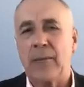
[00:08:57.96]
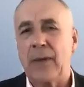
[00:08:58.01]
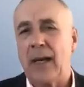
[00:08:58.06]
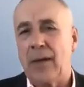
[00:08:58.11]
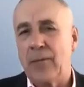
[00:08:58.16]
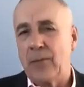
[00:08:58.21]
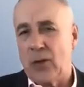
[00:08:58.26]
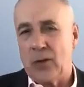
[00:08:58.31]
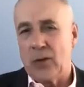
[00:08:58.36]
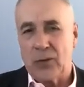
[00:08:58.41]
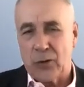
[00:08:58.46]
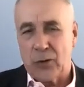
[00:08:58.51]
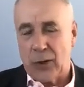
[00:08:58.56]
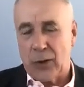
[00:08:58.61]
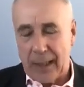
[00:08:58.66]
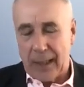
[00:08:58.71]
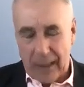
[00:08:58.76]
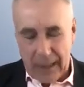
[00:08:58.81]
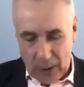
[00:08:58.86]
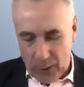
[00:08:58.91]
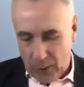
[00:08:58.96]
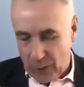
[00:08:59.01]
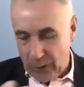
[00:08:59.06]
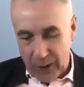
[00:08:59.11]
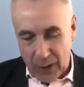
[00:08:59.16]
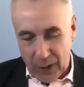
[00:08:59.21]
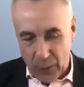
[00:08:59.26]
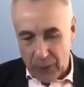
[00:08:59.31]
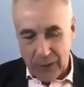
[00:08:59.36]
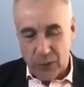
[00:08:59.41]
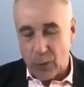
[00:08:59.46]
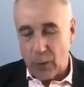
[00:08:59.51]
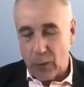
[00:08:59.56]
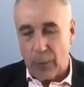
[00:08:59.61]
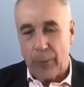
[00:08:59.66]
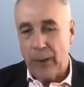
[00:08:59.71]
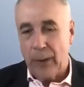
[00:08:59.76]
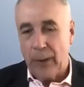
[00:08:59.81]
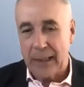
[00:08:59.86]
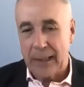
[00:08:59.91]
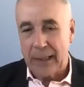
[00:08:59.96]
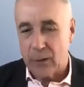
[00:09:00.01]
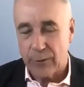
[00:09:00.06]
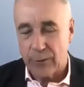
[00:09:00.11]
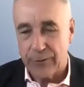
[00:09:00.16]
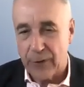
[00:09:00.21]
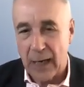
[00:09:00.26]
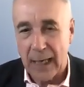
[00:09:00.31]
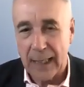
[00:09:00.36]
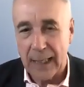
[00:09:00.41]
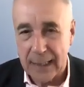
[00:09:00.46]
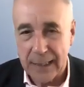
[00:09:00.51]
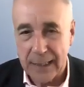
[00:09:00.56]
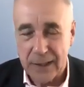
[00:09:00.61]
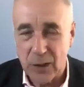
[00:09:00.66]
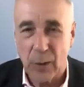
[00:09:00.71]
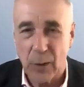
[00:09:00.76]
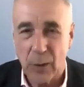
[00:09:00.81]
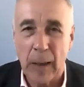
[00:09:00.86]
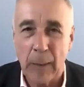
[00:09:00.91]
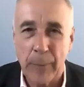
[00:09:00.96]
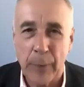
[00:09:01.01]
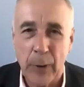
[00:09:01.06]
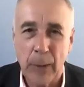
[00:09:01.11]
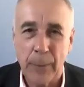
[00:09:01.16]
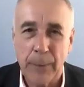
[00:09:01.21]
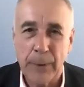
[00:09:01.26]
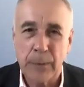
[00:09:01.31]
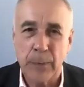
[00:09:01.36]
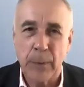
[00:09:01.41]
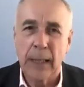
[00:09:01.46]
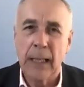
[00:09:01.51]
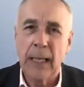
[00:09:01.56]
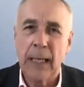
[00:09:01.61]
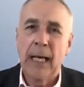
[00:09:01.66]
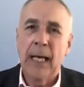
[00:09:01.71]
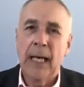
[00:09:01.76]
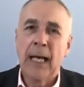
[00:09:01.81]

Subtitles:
I'm not trying to lure you into a political fight. That's not my purpose. But